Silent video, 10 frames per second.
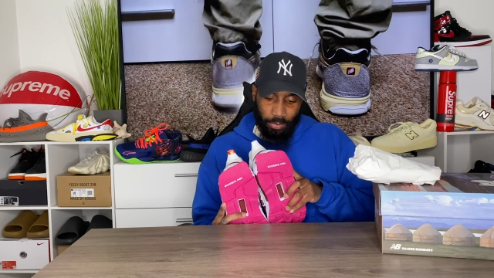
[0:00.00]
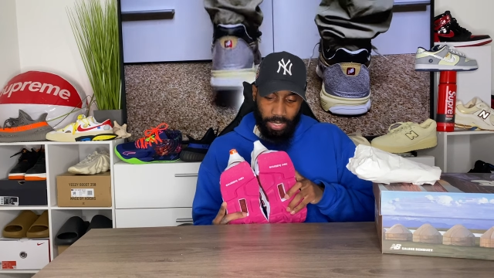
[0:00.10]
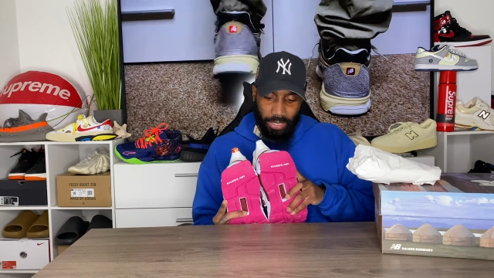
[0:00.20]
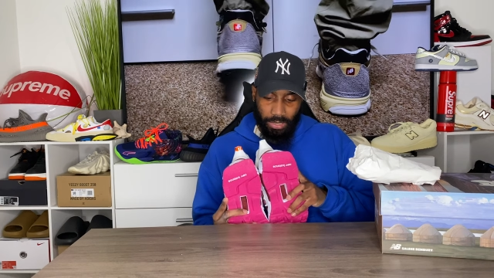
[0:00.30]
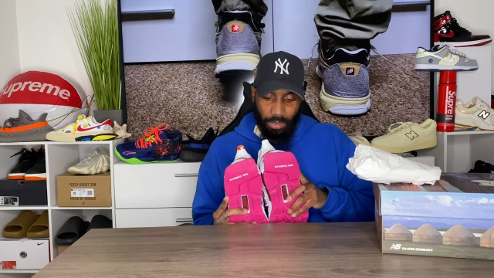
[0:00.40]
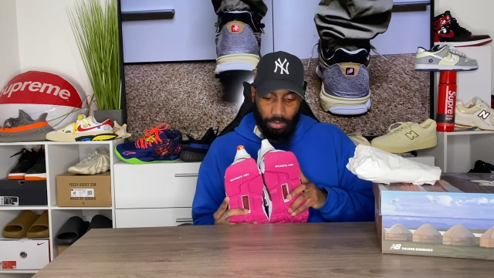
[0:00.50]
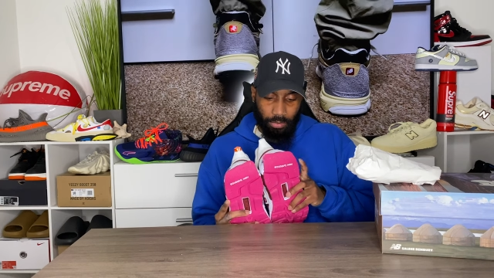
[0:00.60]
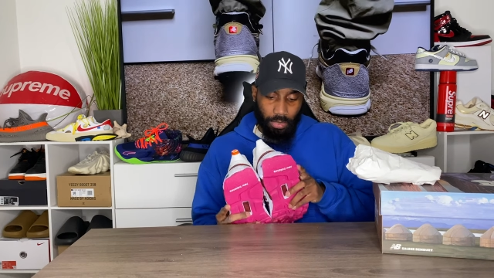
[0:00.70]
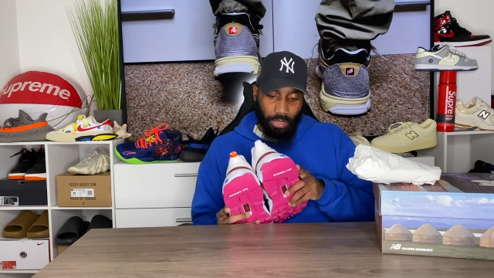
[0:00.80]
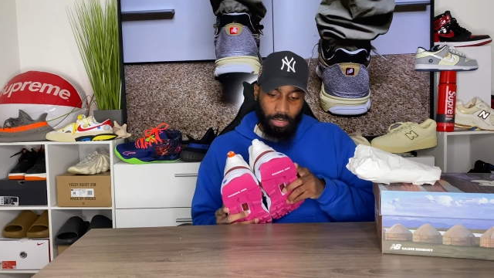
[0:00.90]
then we get
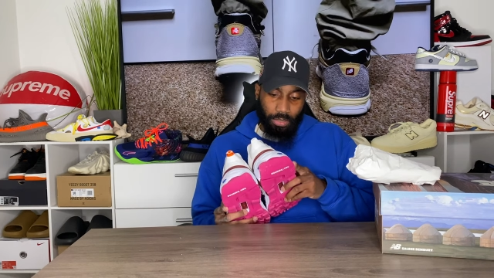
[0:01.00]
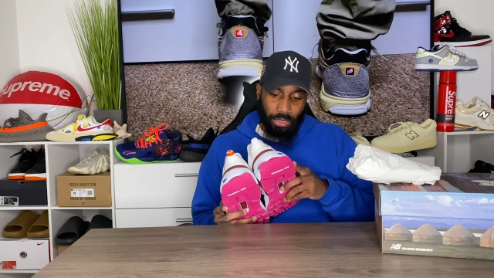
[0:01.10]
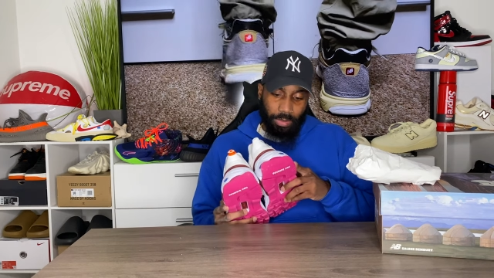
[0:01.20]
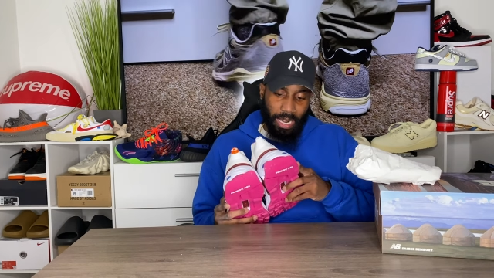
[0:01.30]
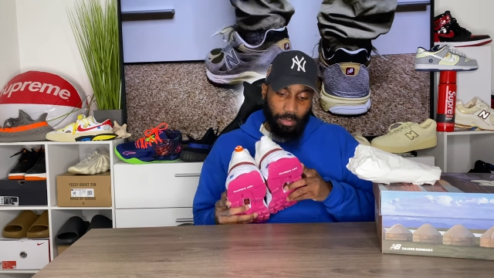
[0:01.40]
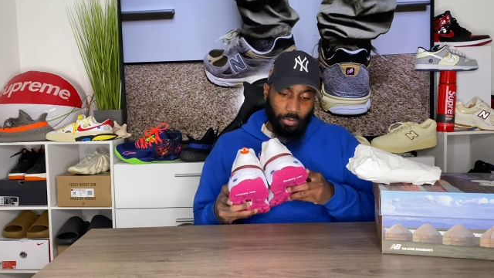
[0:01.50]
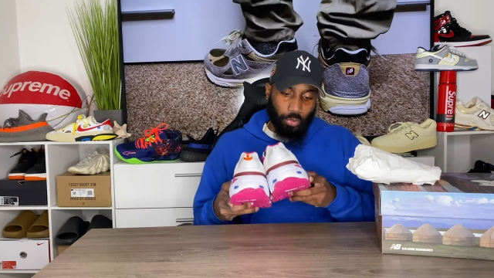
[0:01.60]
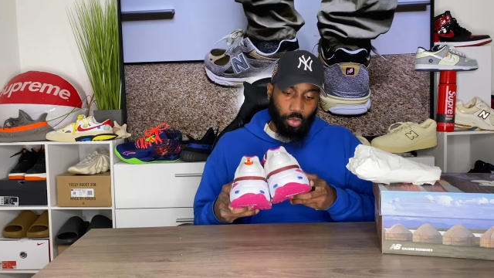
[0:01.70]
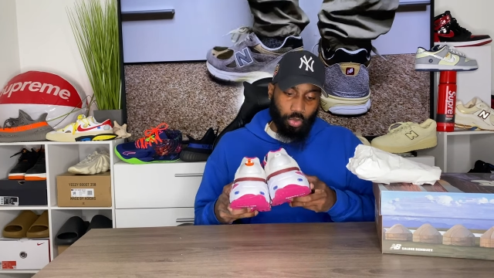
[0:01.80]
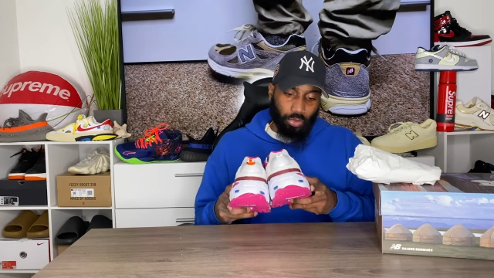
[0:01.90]
some, some of that
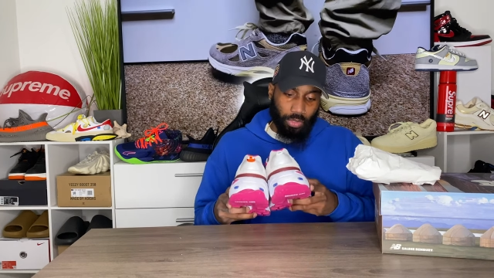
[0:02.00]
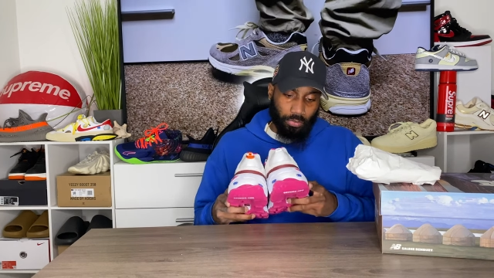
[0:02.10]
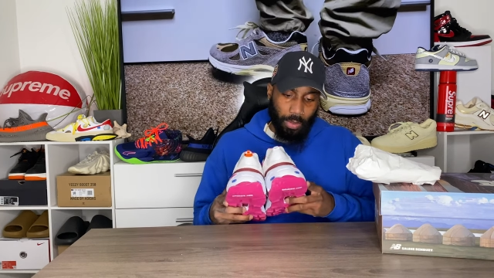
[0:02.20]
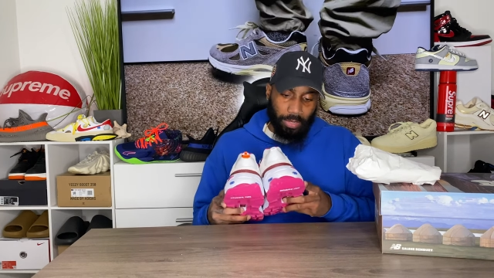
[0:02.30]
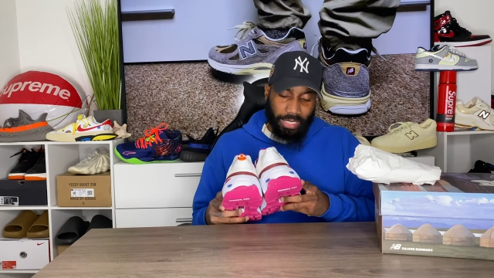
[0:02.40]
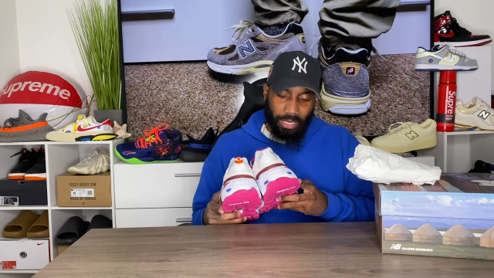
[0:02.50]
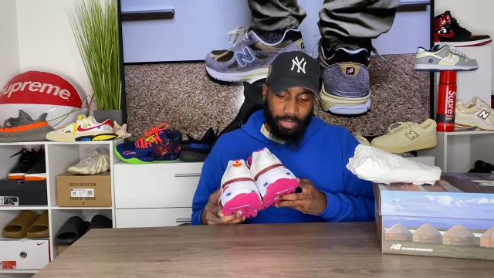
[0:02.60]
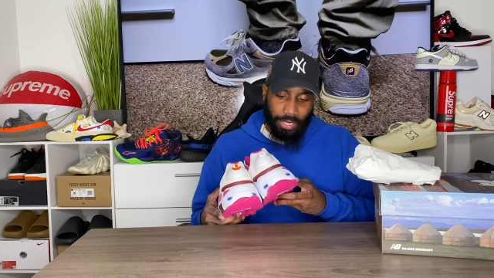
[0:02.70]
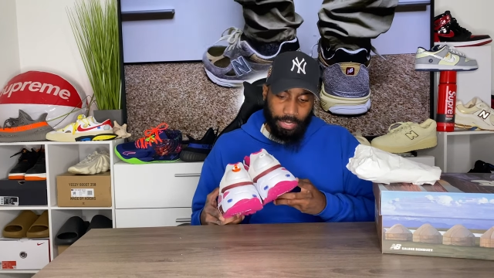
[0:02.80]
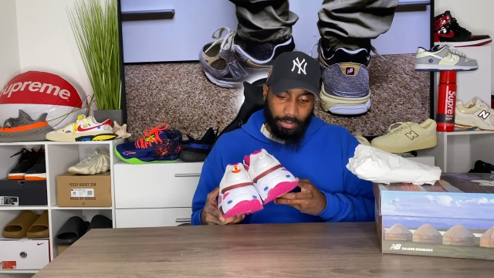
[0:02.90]
maroon rubber down
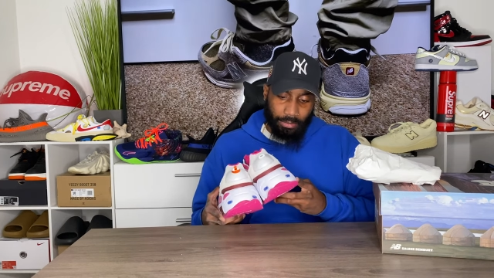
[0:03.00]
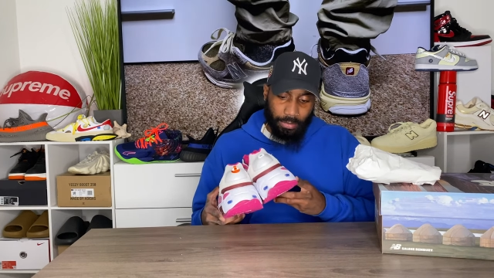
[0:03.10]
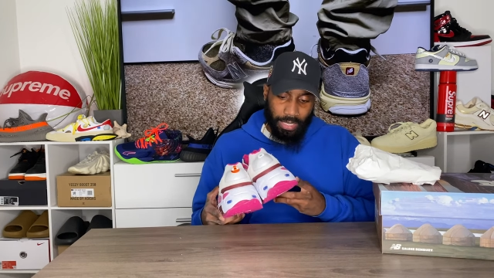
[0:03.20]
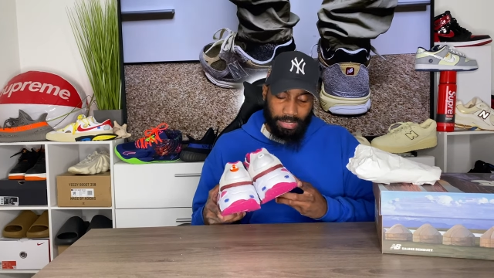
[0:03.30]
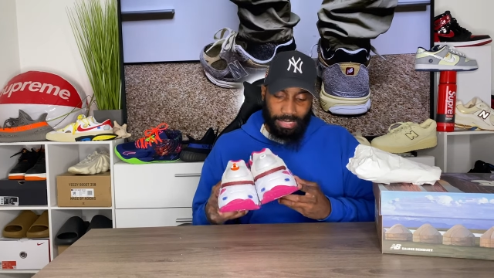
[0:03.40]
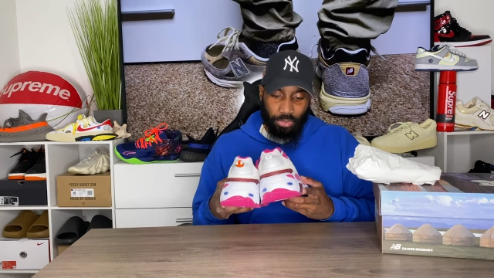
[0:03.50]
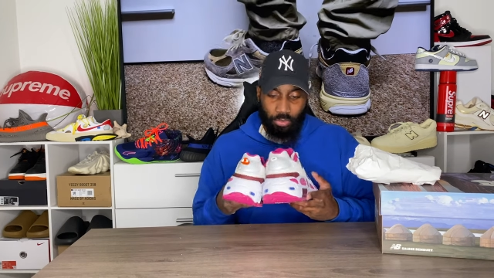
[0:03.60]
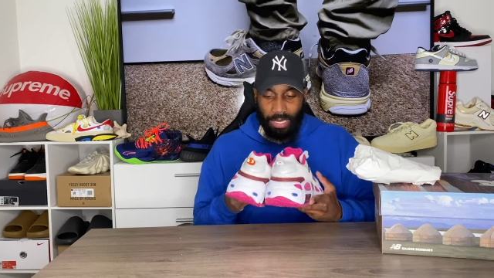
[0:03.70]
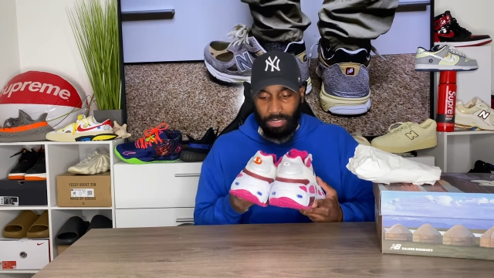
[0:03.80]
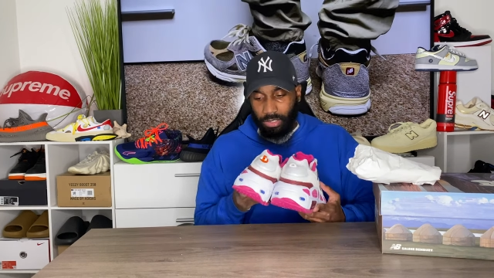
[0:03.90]
there, and it says New
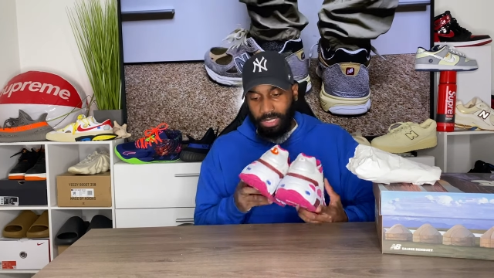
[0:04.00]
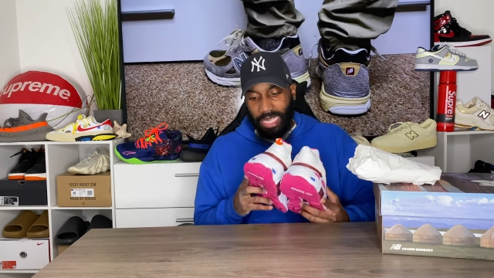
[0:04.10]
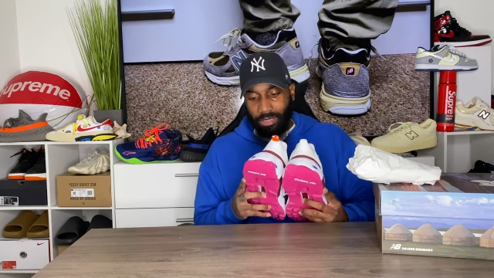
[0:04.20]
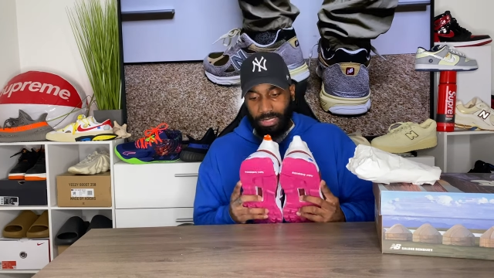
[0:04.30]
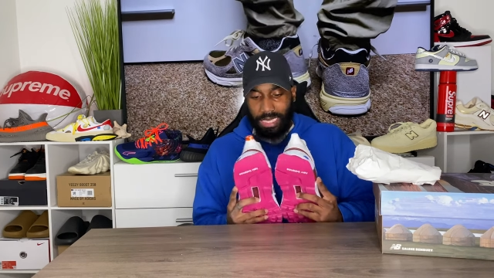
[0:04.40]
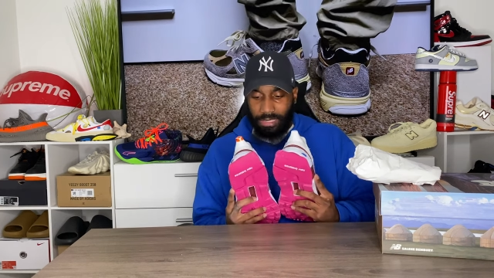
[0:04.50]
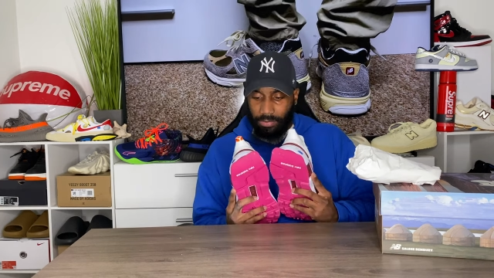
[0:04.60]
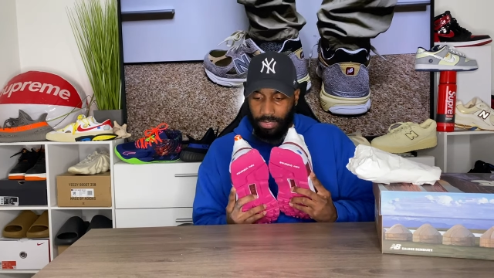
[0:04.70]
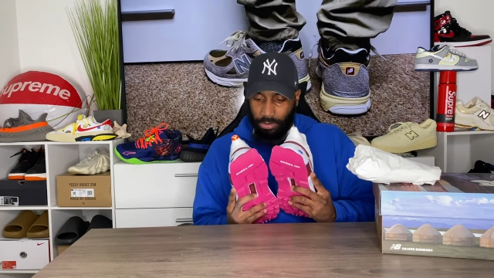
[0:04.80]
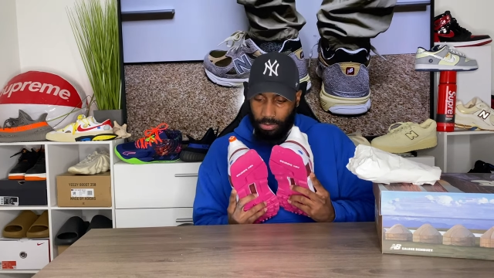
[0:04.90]
Balance on the outsides of
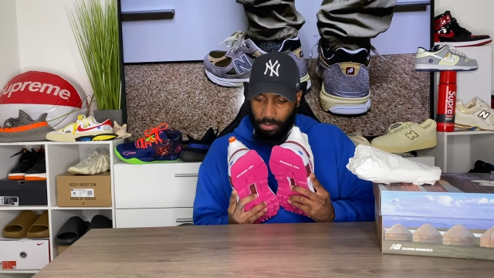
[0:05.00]
it.